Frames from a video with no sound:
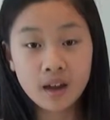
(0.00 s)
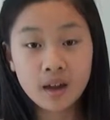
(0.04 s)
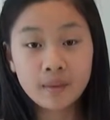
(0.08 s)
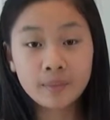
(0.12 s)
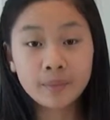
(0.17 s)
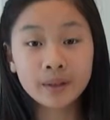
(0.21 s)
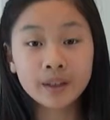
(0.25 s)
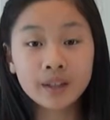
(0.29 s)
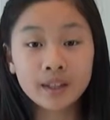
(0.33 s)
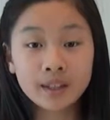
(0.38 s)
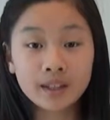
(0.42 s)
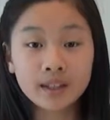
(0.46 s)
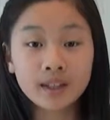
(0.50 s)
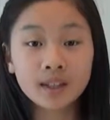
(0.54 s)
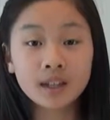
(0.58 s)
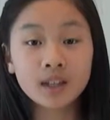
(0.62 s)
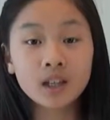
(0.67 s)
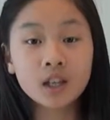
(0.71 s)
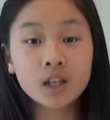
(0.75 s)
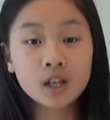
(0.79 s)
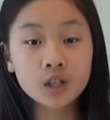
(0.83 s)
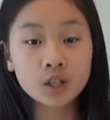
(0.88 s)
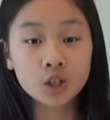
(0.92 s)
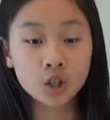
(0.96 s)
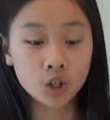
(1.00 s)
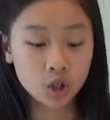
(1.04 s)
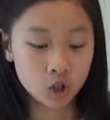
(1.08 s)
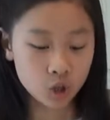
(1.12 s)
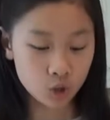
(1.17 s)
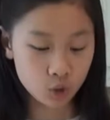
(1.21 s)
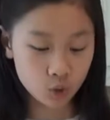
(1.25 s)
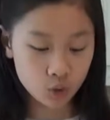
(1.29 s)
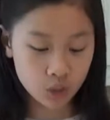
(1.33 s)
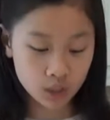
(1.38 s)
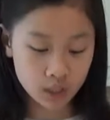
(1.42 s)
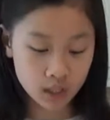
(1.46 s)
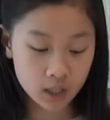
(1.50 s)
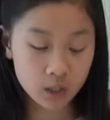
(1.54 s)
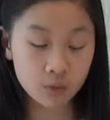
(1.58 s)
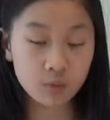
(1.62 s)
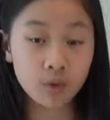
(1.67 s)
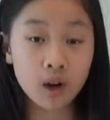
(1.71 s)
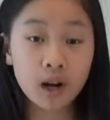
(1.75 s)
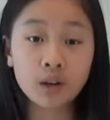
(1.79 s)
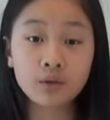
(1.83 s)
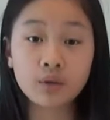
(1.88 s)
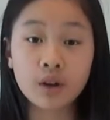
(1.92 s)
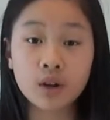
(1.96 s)
But the key is to use the
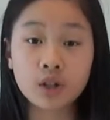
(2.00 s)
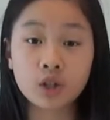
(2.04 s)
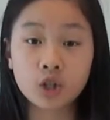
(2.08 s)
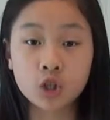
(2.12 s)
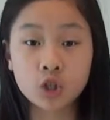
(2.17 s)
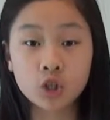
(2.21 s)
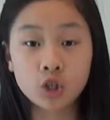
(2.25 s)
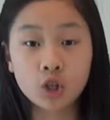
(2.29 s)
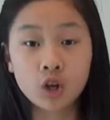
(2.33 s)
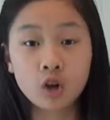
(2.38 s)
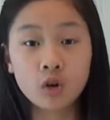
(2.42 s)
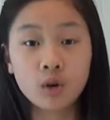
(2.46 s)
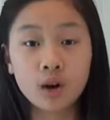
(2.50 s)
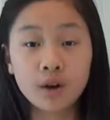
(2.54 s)
right ratio